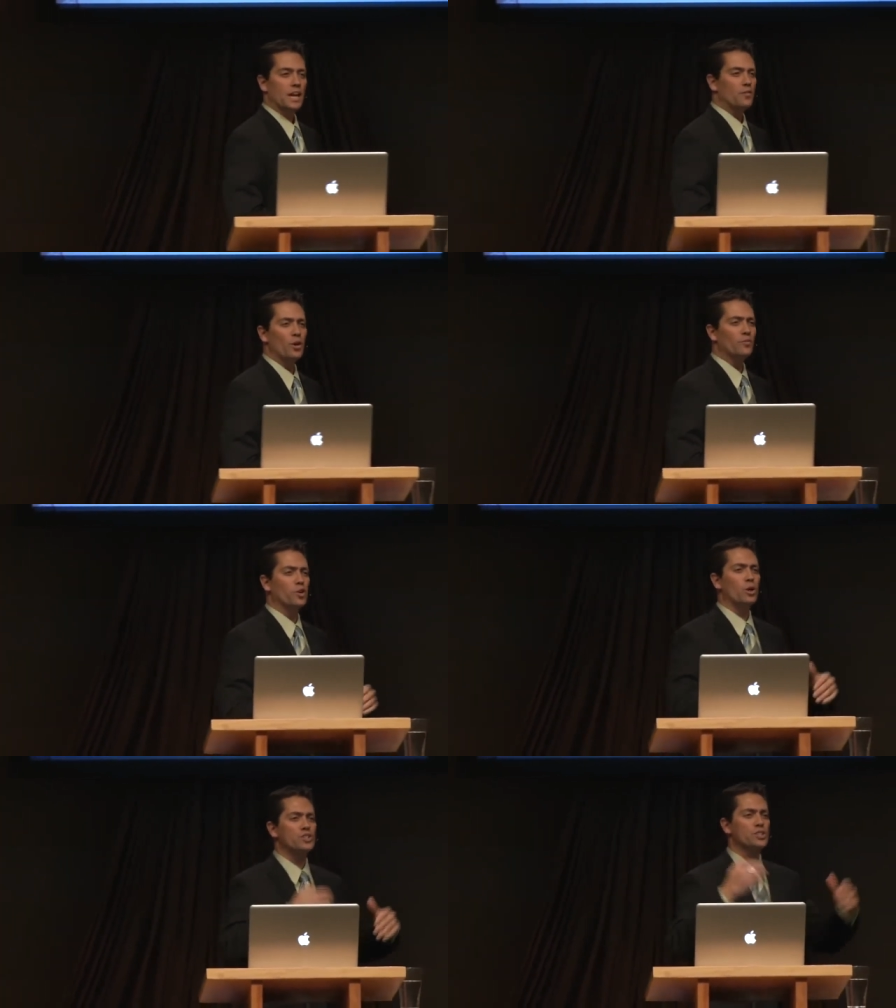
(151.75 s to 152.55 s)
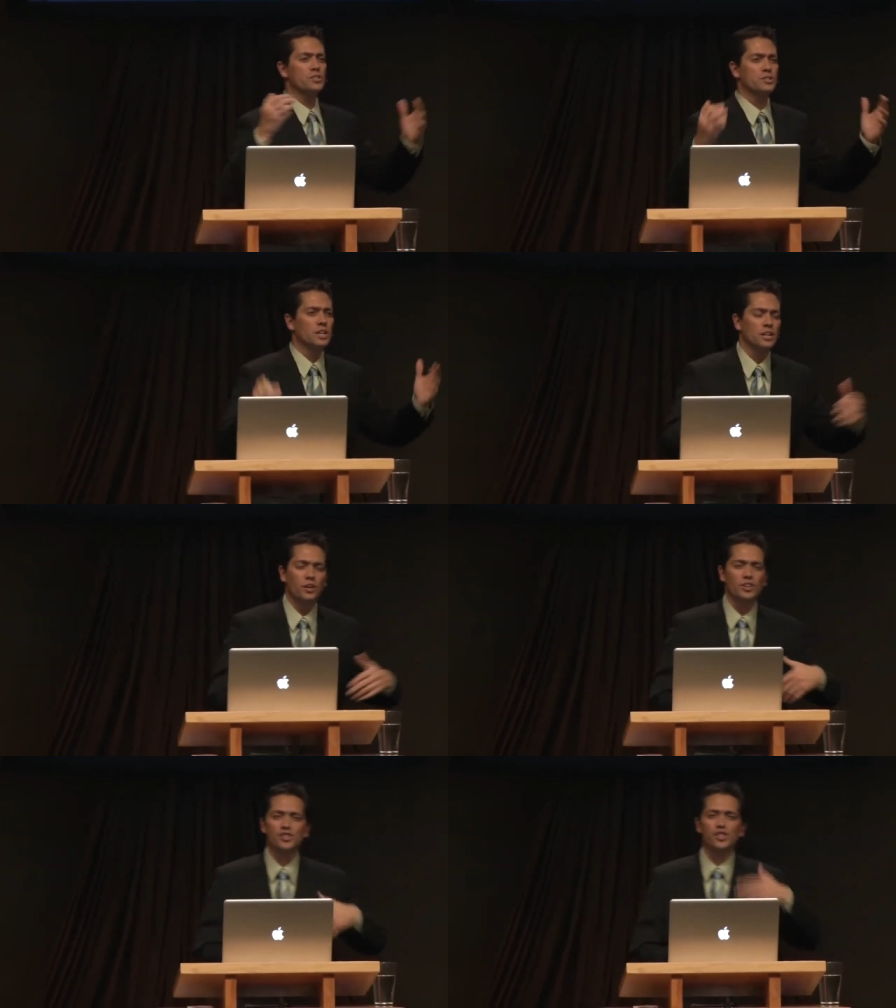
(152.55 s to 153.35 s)
If you have questions,
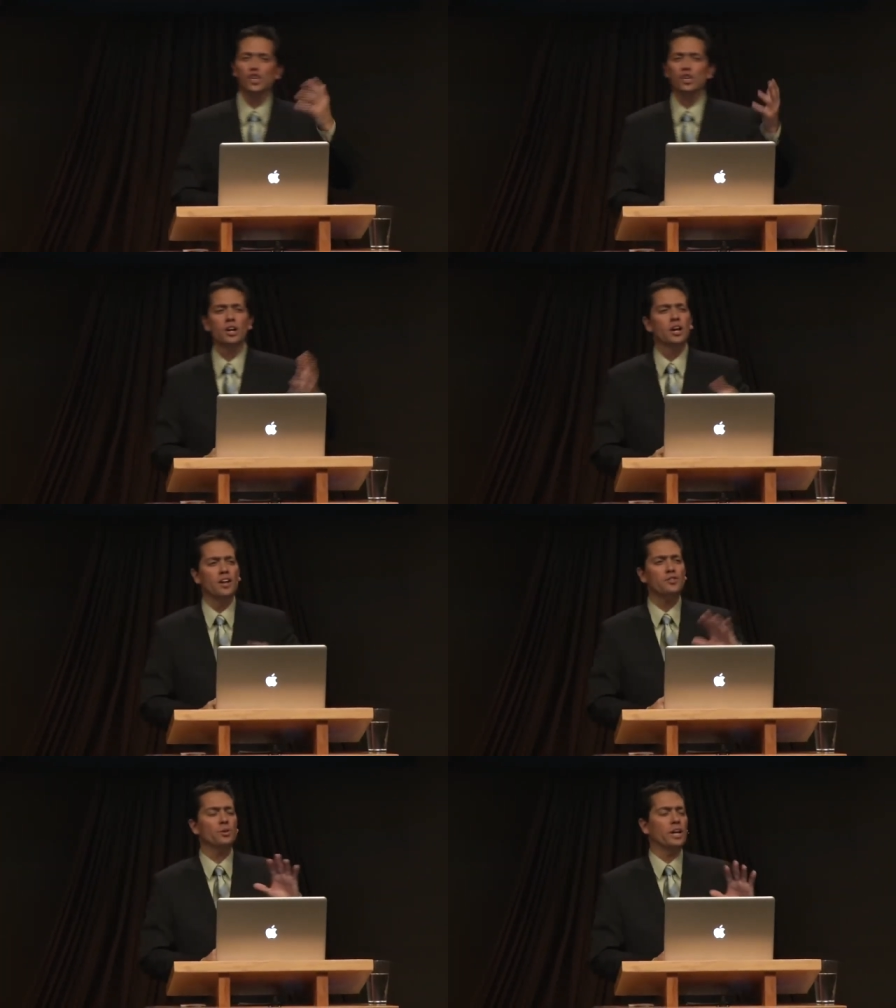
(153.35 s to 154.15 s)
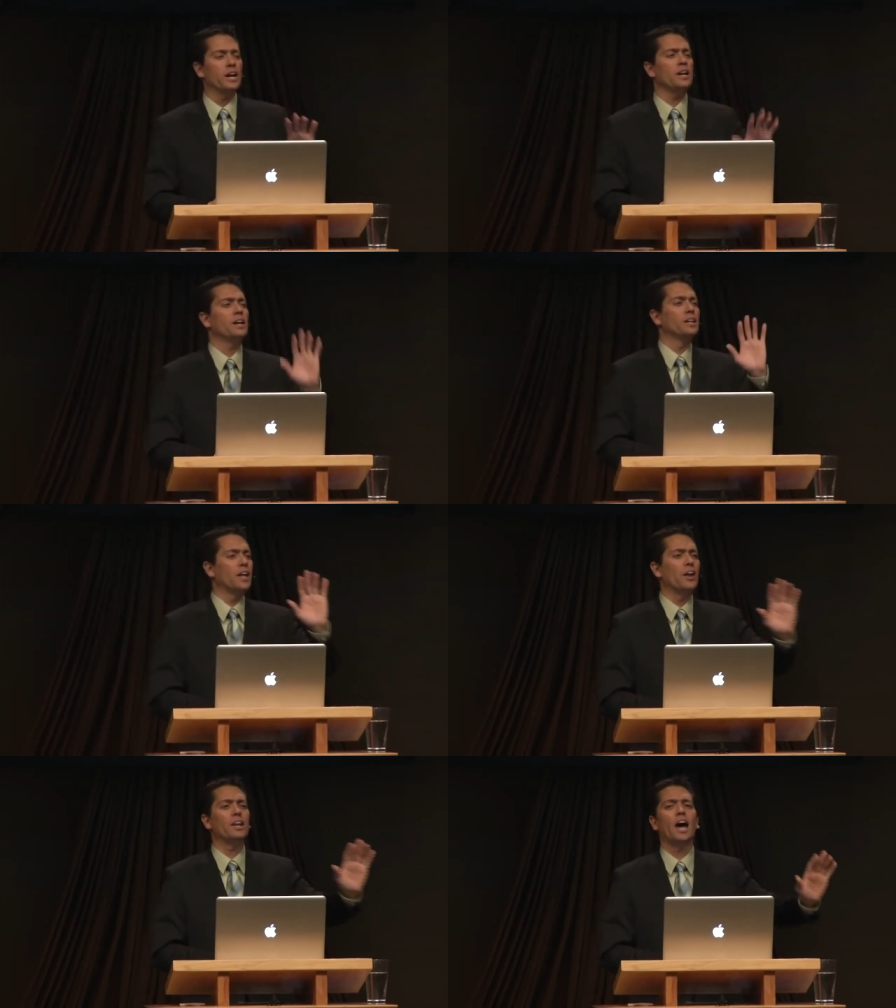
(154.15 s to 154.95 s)
you're not sure, that's okay.
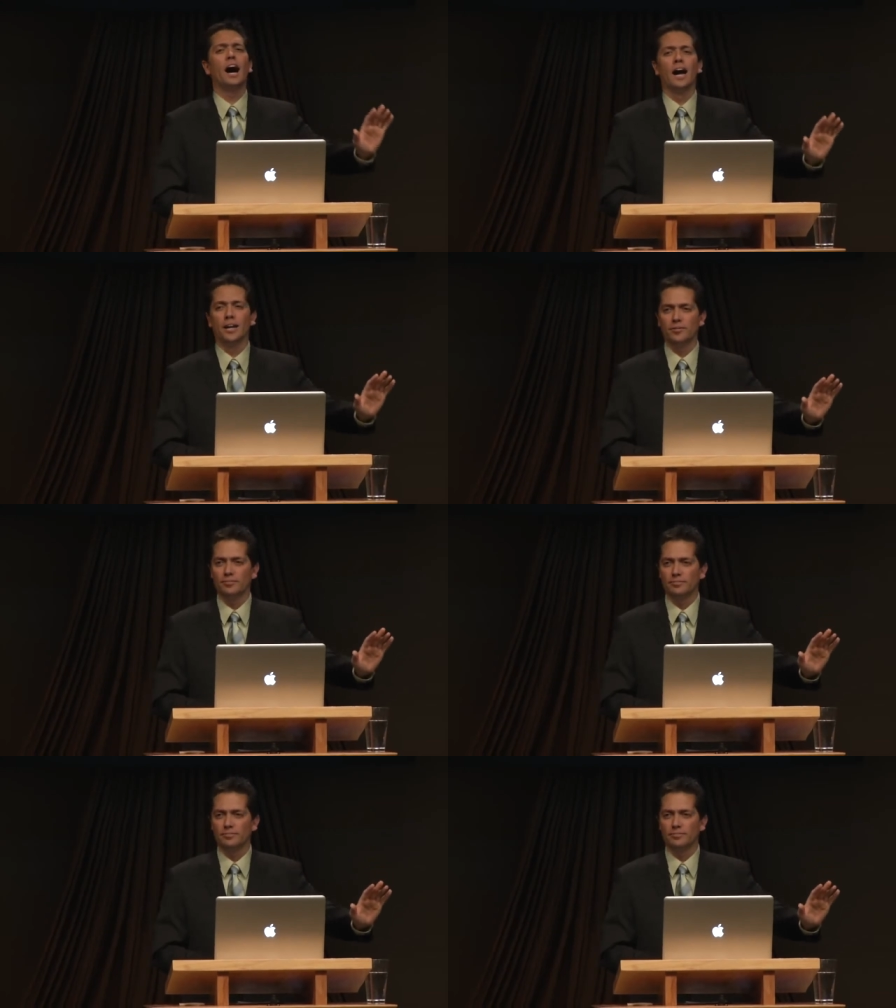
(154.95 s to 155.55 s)
Let it lie.